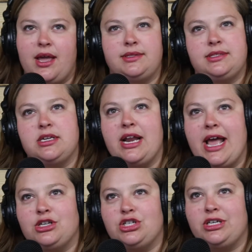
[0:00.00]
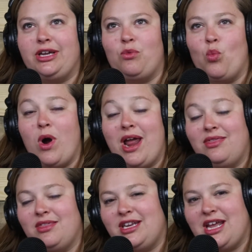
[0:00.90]
It's not actually
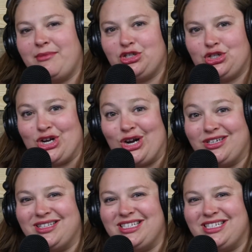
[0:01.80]
when the damage starts.